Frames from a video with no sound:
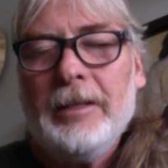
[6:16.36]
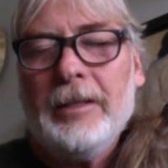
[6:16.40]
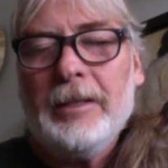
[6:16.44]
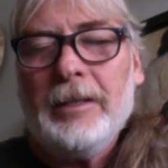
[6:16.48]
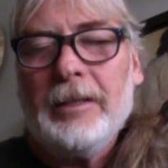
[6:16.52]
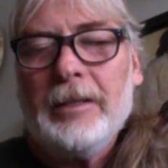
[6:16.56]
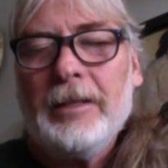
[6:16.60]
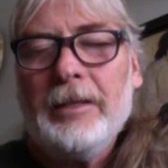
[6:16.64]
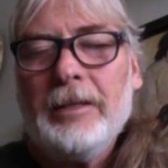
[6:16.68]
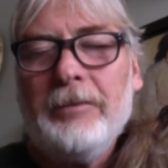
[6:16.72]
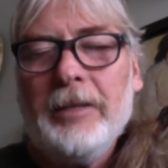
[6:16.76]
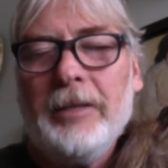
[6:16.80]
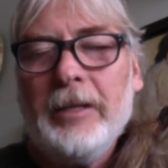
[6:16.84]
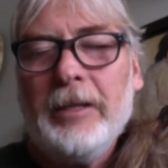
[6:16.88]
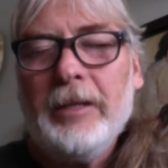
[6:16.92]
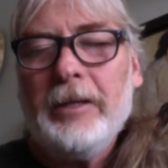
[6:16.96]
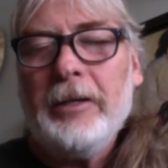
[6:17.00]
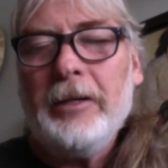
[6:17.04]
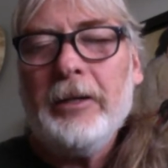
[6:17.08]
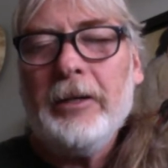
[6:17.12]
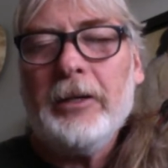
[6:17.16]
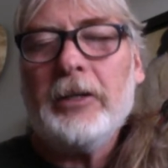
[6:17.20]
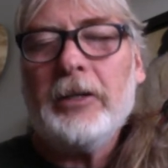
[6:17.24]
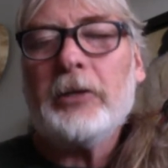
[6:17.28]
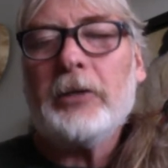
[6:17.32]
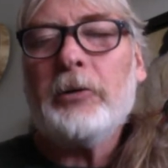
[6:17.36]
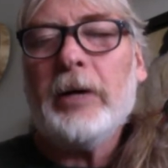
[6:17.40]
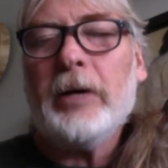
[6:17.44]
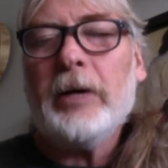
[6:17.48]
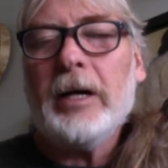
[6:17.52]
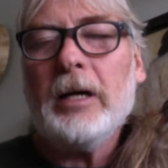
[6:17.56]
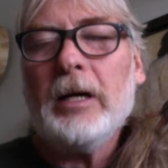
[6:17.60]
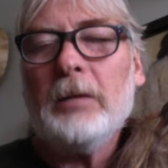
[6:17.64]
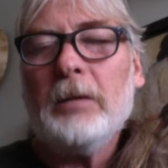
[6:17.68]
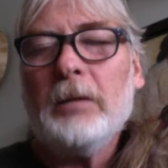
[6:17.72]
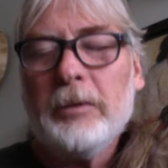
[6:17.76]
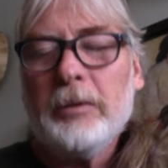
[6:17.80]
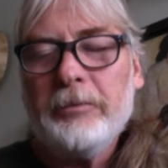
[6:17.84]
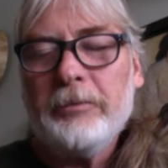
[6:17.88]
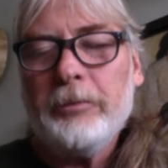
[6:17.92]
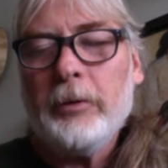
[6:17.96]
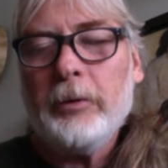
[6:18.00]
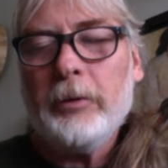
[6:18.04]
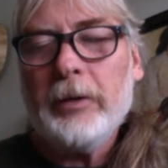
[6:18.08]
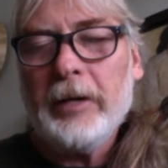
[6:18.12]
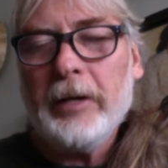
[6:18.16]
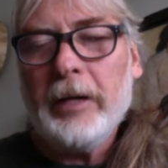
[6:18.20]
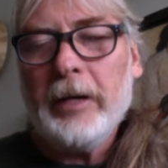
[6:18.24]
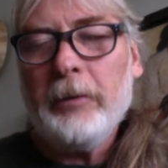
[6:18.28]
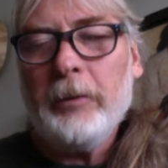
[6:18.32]
leaving it here in the ground before
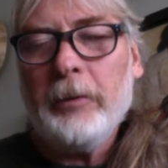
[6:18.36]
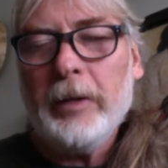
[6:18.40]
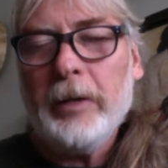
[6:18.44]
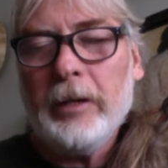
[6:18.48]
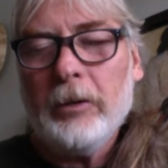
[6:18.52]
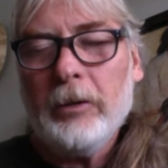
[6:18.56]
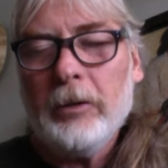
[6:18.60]
they went